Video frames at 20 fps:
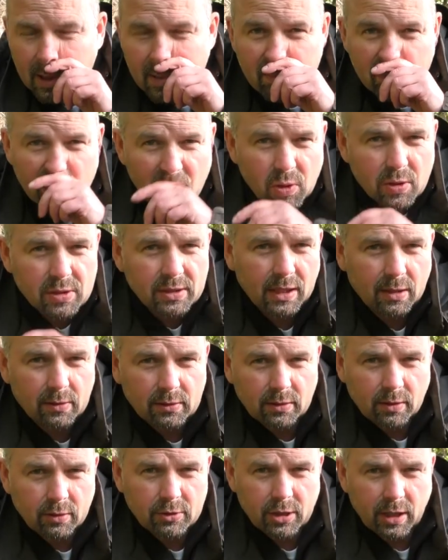Most
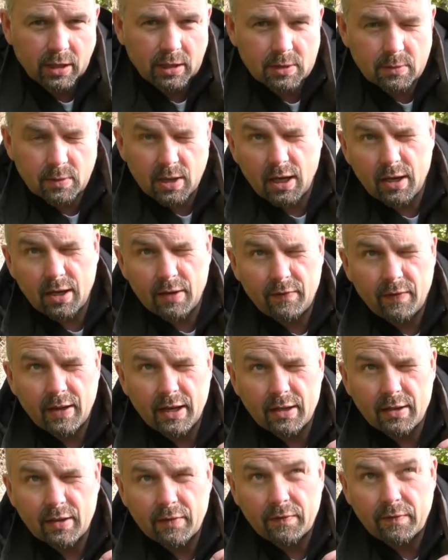outdoor jackets would have
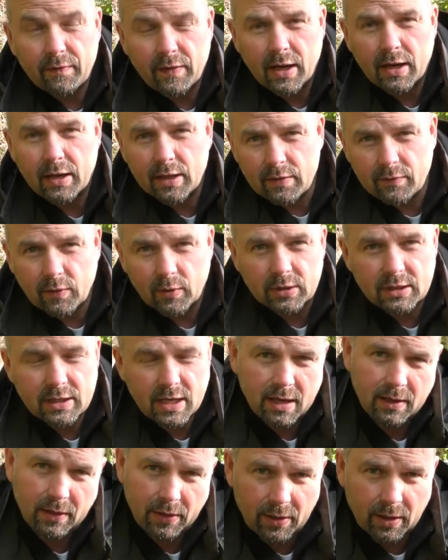either five or
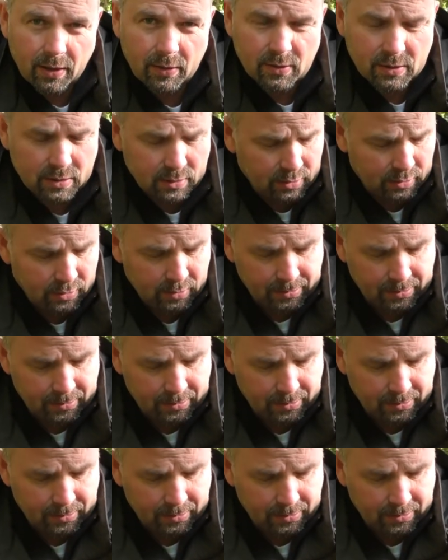ten thousand.